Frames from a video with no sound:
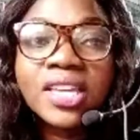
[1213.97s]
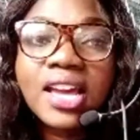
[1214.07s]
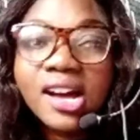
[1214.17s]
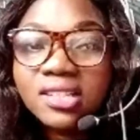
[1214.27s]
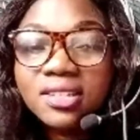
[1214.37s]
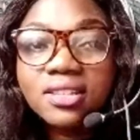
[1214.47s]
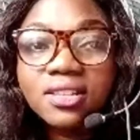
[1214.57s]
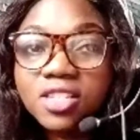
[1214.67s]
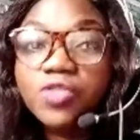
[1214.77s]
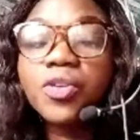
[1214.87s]
he asked
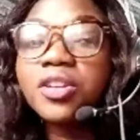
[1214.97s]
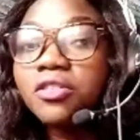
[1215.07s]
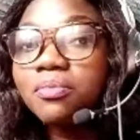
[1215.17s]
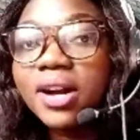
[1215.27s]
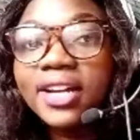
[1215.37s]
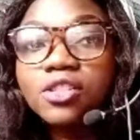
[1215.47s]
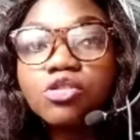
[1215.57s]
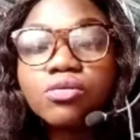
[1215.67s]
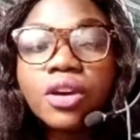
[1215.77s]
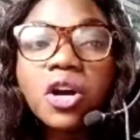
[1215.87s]
this friend of mine
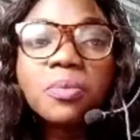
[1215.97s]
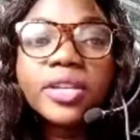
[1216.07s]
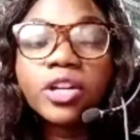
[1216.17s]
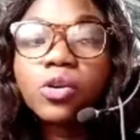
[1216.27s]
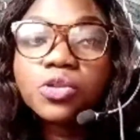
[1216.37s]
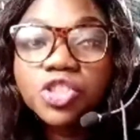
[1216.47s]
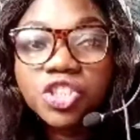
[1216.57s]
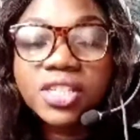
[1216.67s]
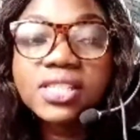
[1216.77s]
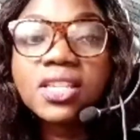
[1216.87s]
to help
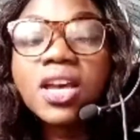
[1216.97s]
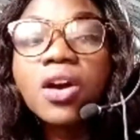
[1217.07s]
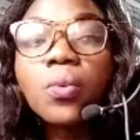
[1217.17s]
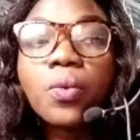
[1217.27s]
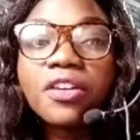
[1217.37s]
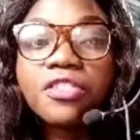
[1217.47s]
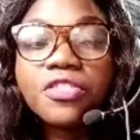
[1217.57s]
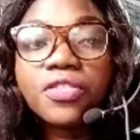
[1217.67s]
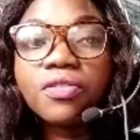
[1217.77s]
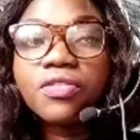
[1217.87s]
negotiate
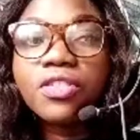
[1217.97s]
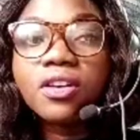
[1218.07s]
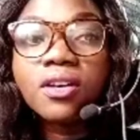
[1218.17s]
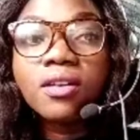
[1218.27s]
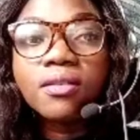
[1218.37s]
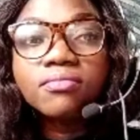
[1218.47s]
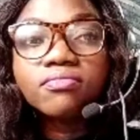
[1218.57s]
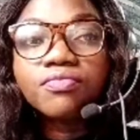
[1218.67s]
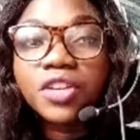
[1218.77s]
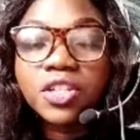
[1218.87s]
with the
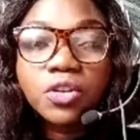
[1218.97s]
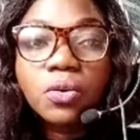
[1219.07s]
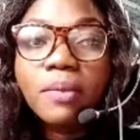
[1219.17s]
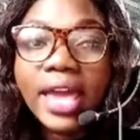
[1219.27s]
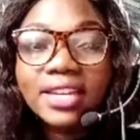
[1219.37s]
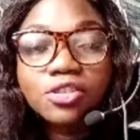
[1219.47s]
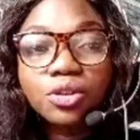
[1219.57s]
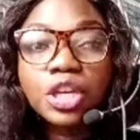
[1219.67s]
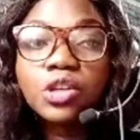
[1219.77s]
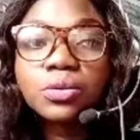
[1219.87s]
video man
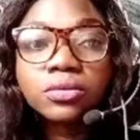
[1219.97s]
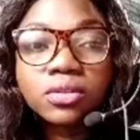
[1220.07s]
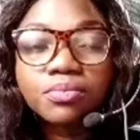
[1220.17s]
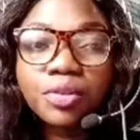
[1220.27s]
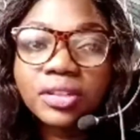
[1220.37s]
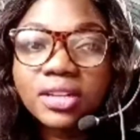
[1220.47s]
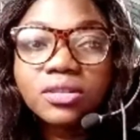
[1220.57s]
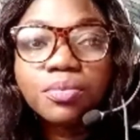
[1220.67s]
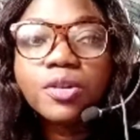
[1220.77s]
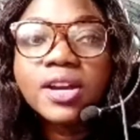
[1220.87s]
so he could bring
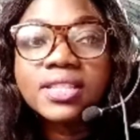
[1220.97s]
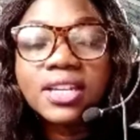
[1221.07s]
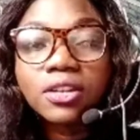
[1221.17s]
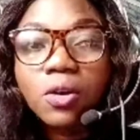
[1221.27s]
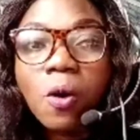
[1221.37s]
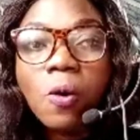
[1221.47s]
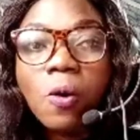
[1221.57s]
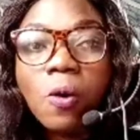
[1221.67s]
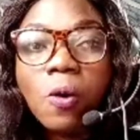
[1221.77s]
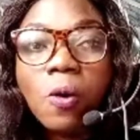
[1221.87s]
down the price and
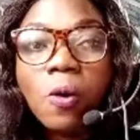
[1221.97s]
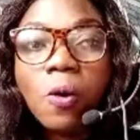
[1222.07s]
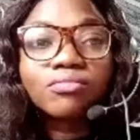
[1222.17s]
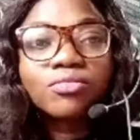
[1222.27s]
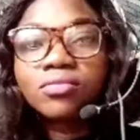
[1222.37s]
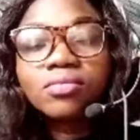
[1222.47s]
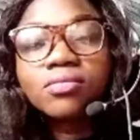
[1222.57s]
all. So